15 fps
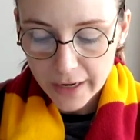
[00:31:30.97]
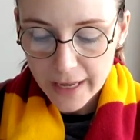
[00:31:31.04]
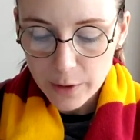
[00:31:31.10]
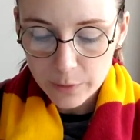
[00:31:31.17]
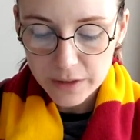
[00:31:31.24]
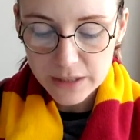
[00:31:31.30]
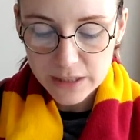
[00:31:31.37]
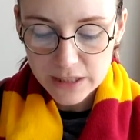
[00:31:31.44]
It
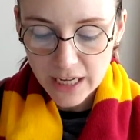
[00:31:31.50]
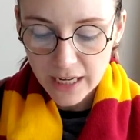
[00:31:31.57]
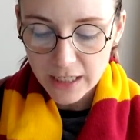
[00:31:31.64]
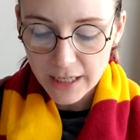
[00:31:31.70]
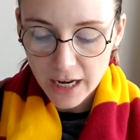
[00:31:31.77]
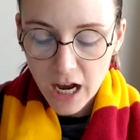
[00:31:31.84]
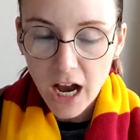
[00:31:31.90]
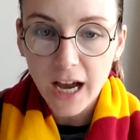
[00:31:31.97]
was
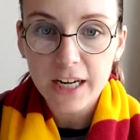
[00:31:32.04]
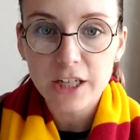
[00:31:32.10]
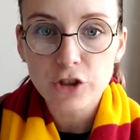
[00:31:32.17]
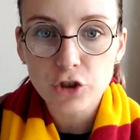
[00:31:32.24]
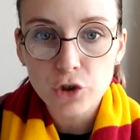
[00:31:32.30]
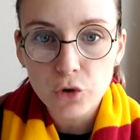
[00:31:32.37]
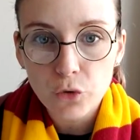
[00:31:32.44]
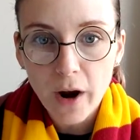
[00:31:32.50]
standing on a
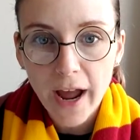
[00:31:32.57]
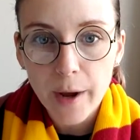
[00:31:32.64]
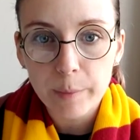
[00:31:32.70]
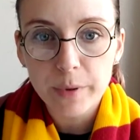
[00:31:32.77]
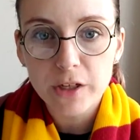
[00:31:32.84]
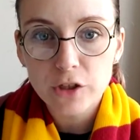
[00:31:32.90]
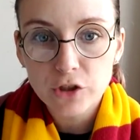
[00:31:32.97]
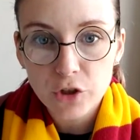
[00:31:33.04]
trap
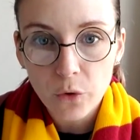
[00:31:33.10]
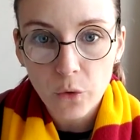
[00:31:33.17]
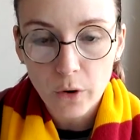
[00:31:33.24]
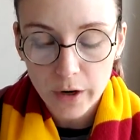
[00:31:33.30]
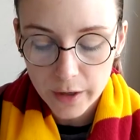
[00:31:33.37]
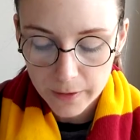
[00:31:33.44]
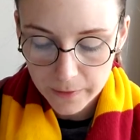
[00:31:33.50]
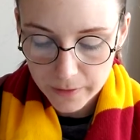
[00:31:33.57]

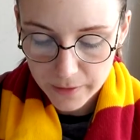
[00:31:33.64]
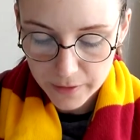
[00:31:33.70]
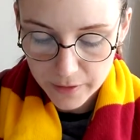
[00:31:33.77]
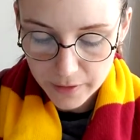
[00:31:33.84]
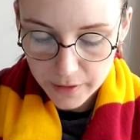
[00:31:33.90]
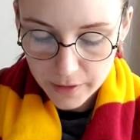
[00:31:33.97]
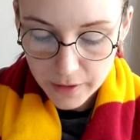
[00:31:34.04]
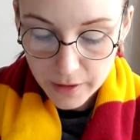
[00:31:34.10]
door.
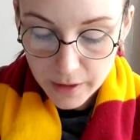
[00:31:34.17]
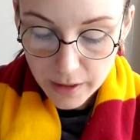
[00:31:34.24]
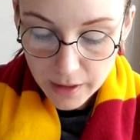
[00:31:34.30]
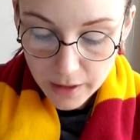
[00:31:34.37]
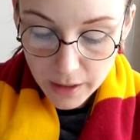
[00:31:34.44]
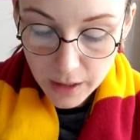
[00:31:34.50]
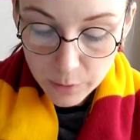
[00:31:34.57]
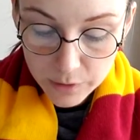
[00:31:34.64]

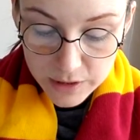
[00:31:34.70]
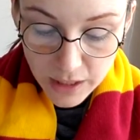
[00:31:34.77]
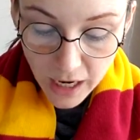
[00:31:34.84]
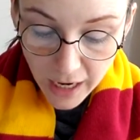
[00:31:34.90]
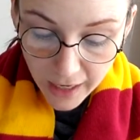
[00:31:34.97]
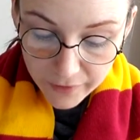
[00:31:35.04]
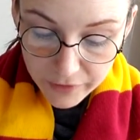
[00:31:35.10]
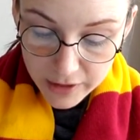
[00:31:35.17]
It was
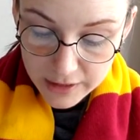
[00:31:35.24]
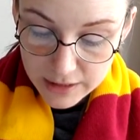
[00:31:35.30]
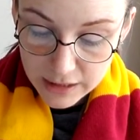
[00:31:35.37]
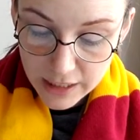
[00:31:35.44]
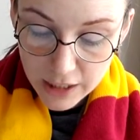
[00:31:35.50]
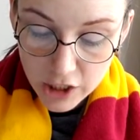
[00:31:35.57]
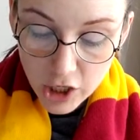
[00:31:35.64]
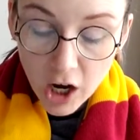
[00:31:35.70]

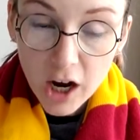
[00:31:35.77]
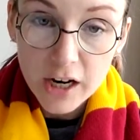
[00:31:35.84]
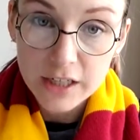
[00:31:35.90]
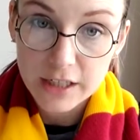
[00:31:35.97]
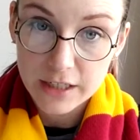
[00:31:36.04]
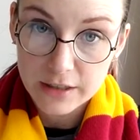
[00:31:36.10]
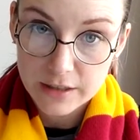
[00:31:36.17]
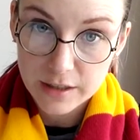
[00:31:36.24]
obviously
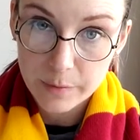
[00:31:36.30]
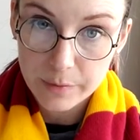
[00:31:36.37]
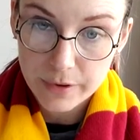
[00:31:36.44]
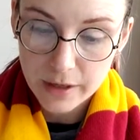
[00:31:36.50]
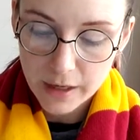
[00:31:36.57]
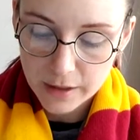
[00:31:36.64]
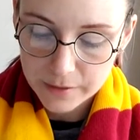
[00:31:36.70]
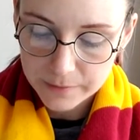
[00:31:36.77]
guarding
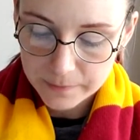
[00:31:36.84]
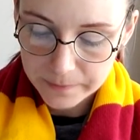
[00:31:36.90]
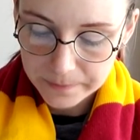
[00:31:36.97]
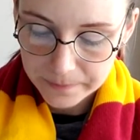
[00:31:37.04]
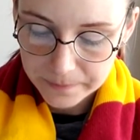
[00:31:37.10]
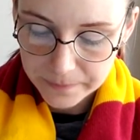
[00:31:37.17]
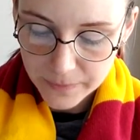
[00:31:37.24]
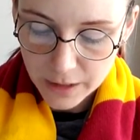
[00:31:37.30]
something."
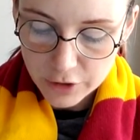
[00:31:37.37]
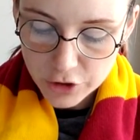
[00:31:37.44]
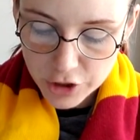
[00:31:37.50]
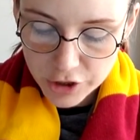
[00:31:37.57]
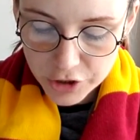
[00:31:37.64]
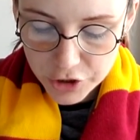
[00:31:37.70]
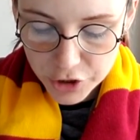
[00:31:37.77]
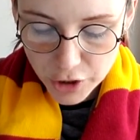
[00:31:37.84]
She
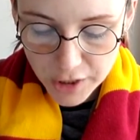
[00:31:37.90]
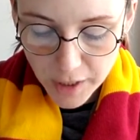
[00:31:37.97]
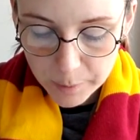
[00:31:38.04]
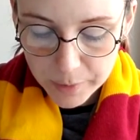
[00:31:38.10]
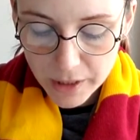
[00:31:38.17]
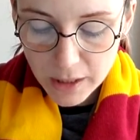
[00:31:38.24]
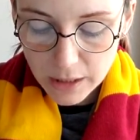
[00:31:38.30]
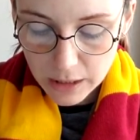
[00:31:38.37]
stood
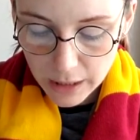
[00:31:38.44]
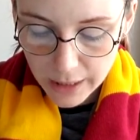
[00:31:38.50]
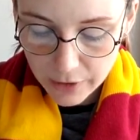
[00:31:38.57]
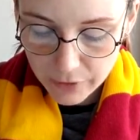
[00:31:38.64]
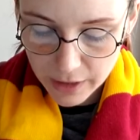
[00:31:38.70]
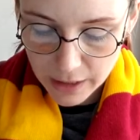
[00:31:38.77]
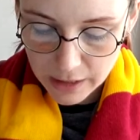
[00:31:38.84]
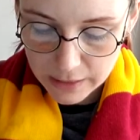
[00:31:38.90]
up,
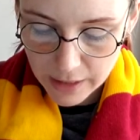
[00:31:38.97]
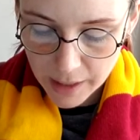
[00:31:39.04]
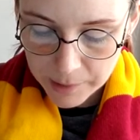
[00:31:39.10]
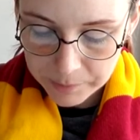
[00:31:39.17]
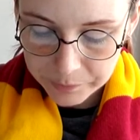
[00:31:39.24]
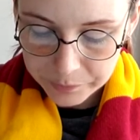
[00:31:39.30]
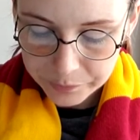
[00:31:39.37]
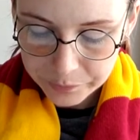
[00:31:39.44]
glaring at them.